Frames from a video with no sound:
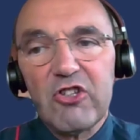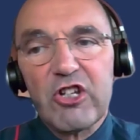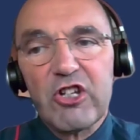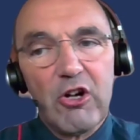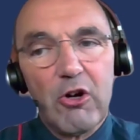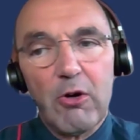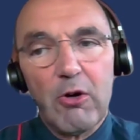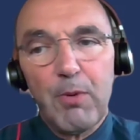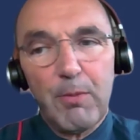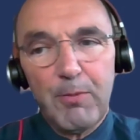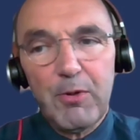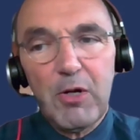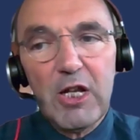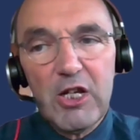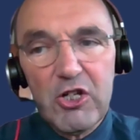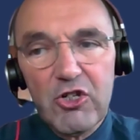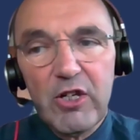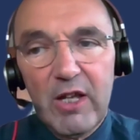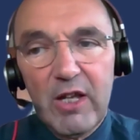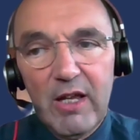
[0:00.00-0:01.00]
general
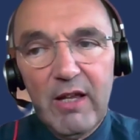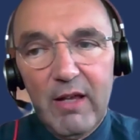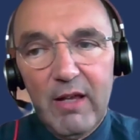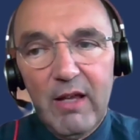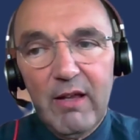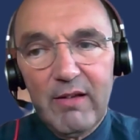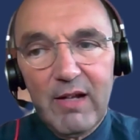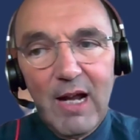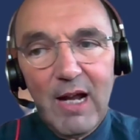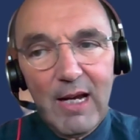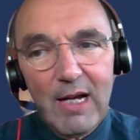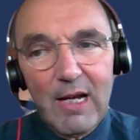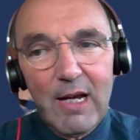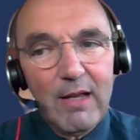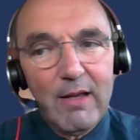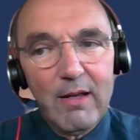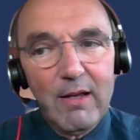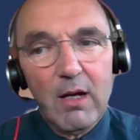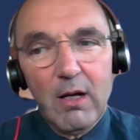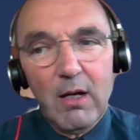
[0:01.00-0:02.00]
population is
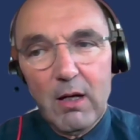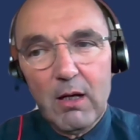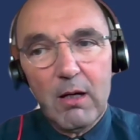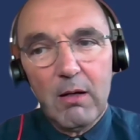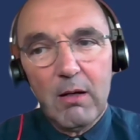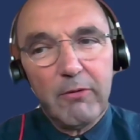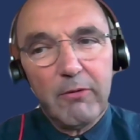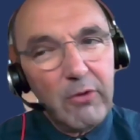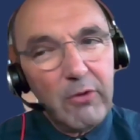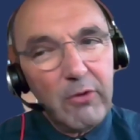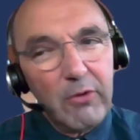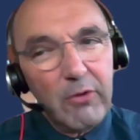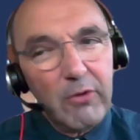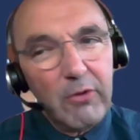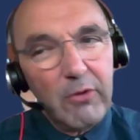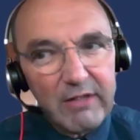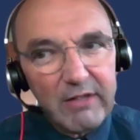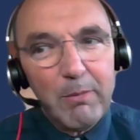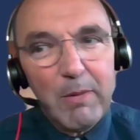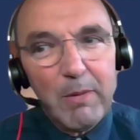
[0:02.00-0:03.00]
likely. Uh, so
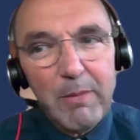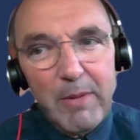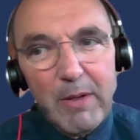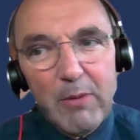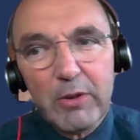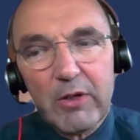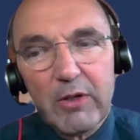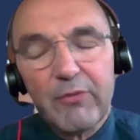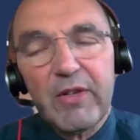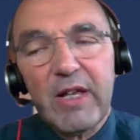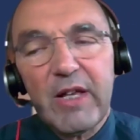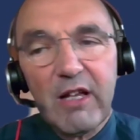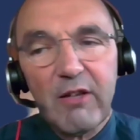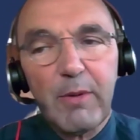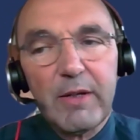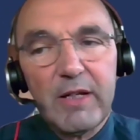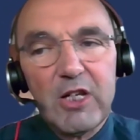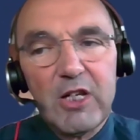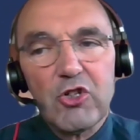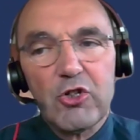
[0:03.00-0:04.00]
that may be one of the
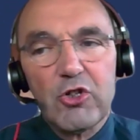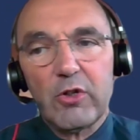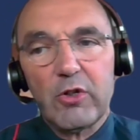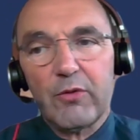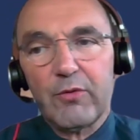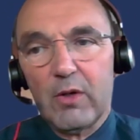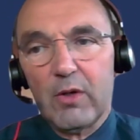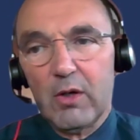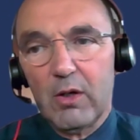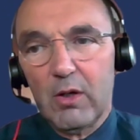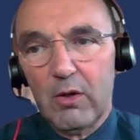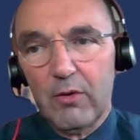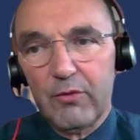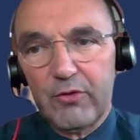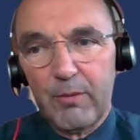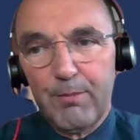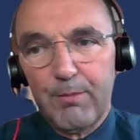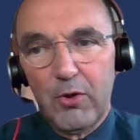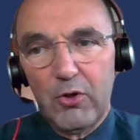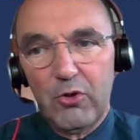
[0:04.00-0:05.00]
explanation of, of
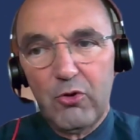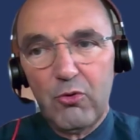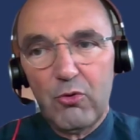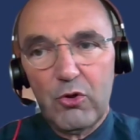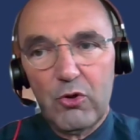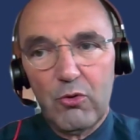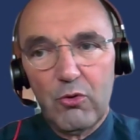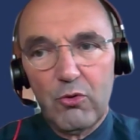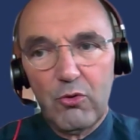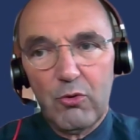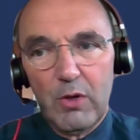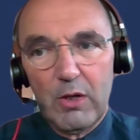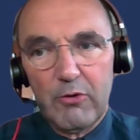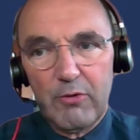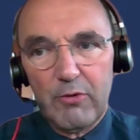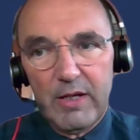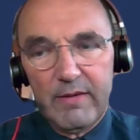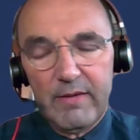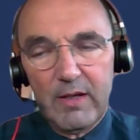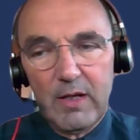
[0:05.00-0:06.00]
the point you, you, you are
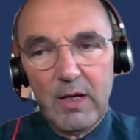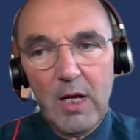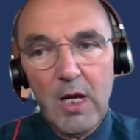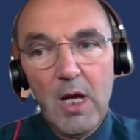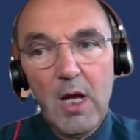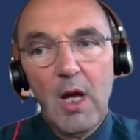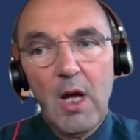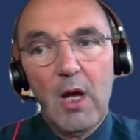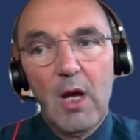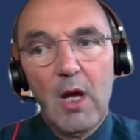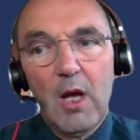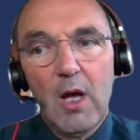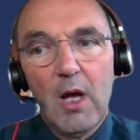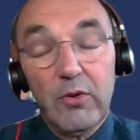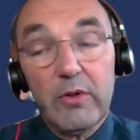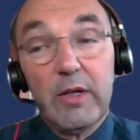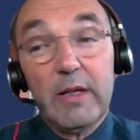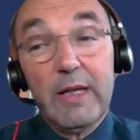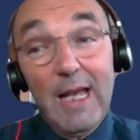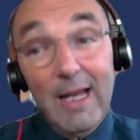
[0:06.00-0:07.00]
raising.
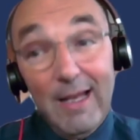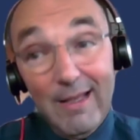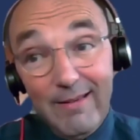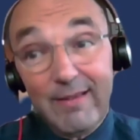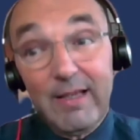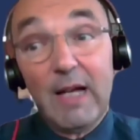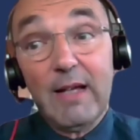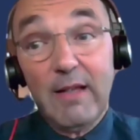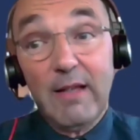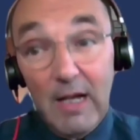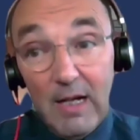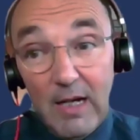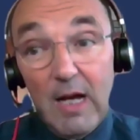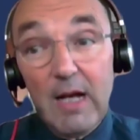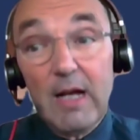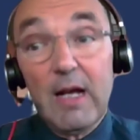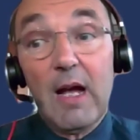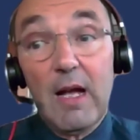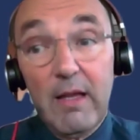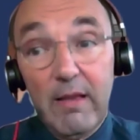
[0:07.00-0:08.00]
So yes, I,
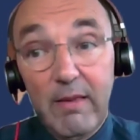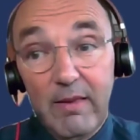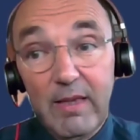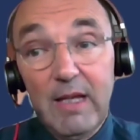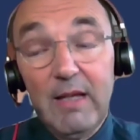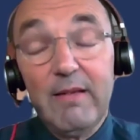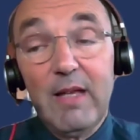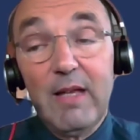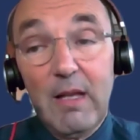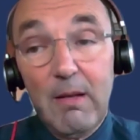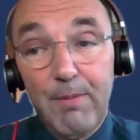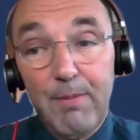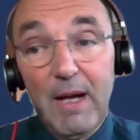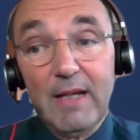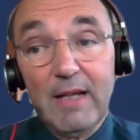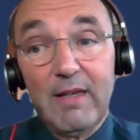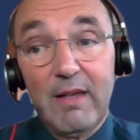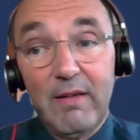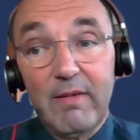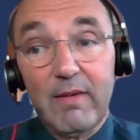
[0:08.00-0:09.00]
I, I think the
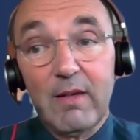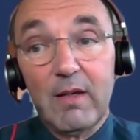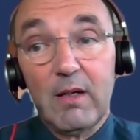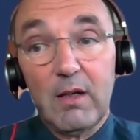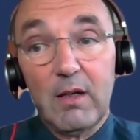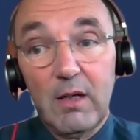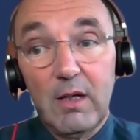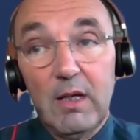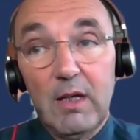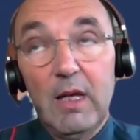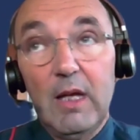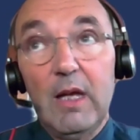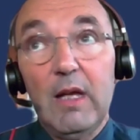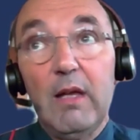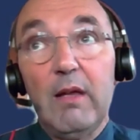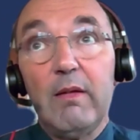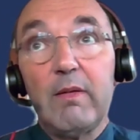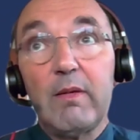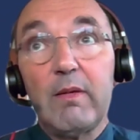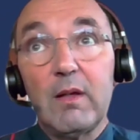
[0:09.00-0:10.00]
impact is uh,
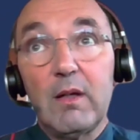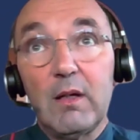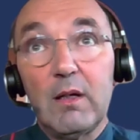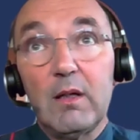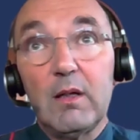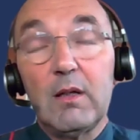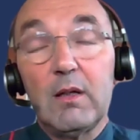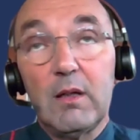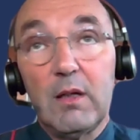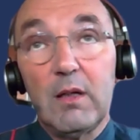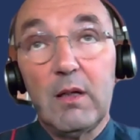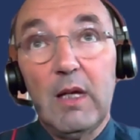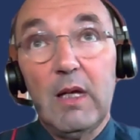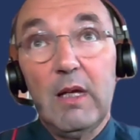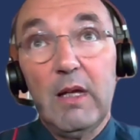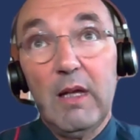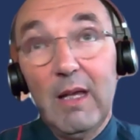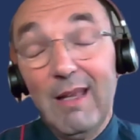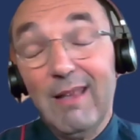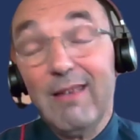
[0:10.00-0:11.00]
is uh,
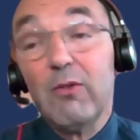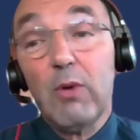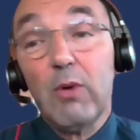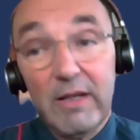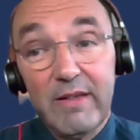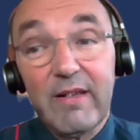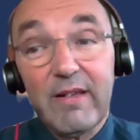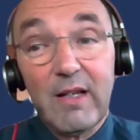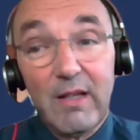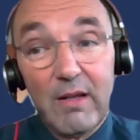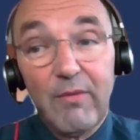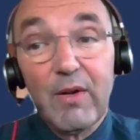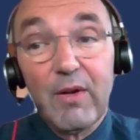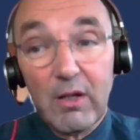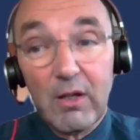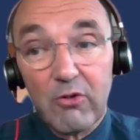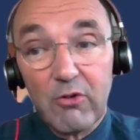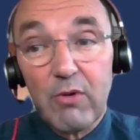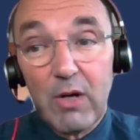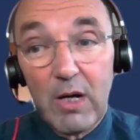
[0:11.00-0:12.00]
is quite
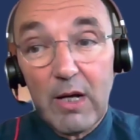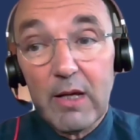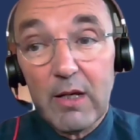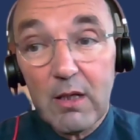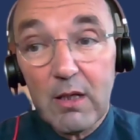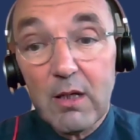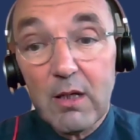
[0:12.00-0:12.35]
significant, really.